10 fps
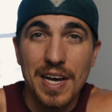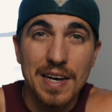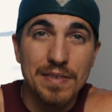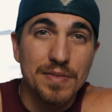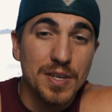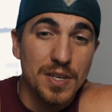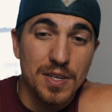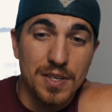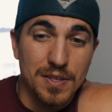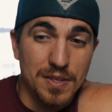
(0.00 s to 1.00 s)
have
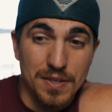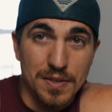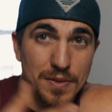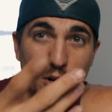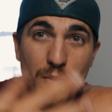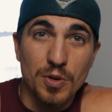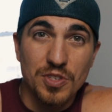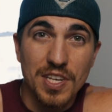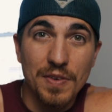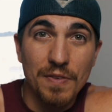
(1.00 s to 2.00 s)

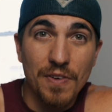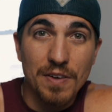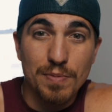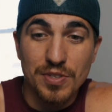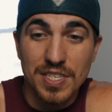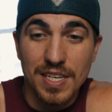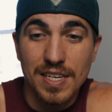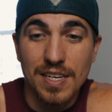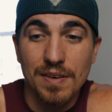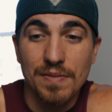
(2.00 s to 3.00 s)
almost seventy five
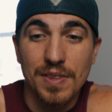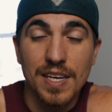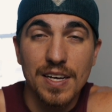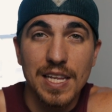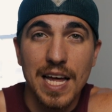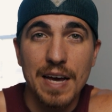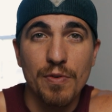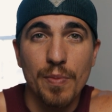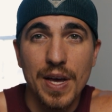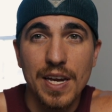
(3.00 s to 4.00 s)
percent of the uh,
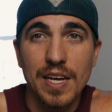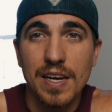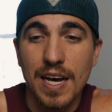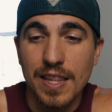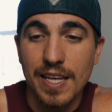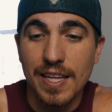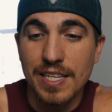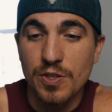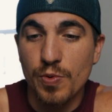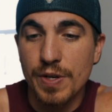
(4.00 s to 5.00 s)
life remaining, I think
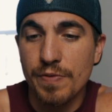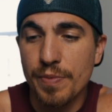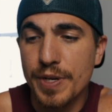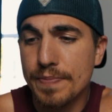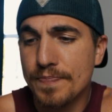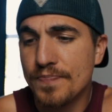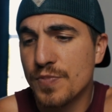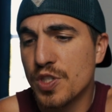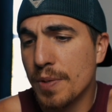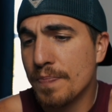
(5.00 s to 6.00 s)
that's a win for me.
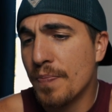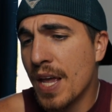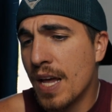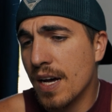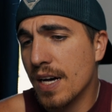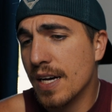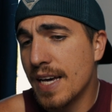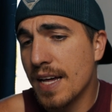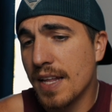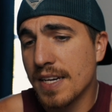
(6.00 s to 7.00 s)
So uh,
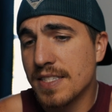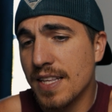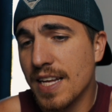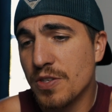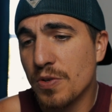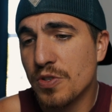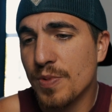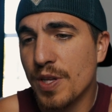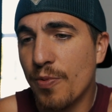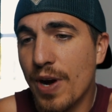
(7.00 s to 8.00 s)
yeah, like I said, that's
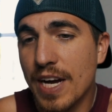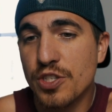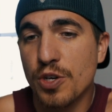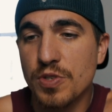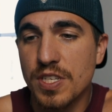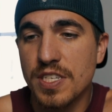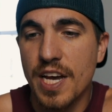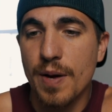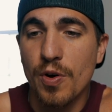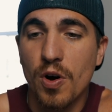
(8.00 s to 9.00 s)
ultimately why I chose this
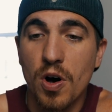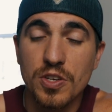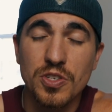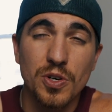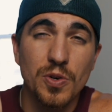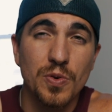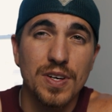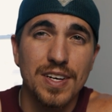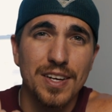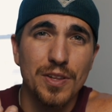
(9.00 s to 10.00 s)
camera.
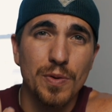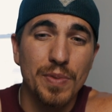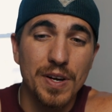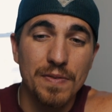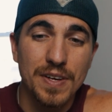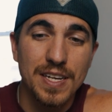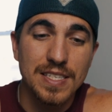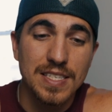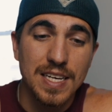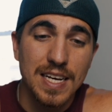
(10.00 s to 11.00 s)
Also, another benefit
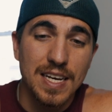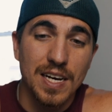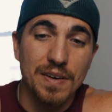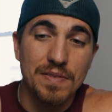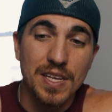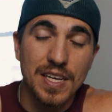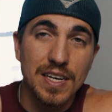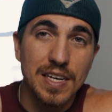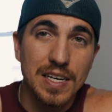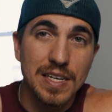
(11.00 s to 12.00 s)
is of the
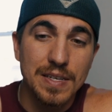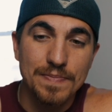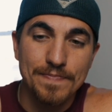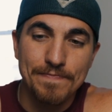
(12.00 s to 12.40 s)
uh,